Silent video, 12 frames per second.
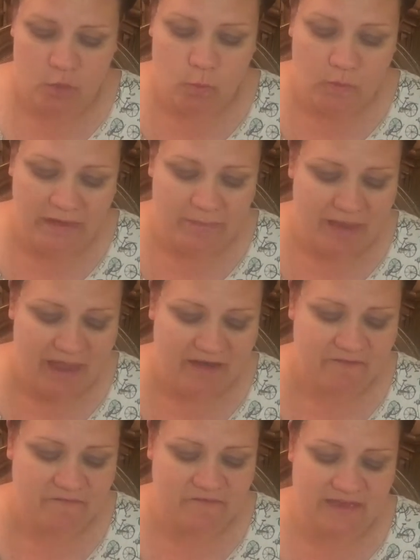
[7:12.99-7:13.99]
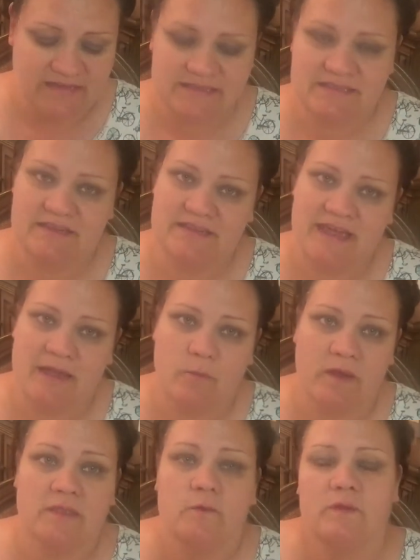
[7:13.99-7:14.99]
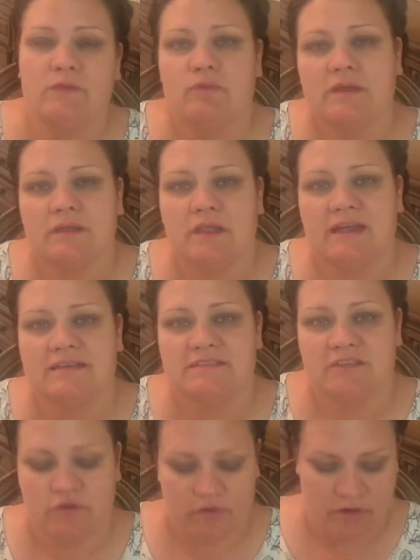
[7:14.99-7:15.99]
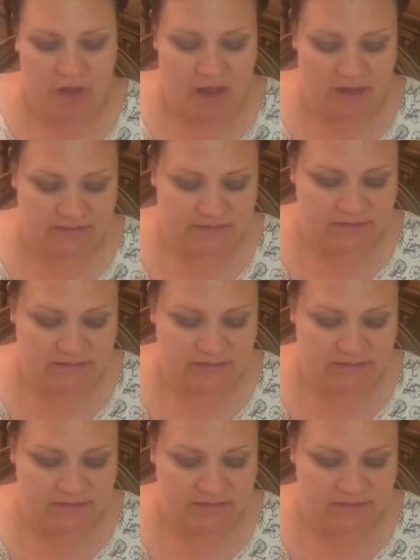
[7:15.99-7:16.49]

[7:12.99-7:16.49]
We manifested that whether we realized it or not.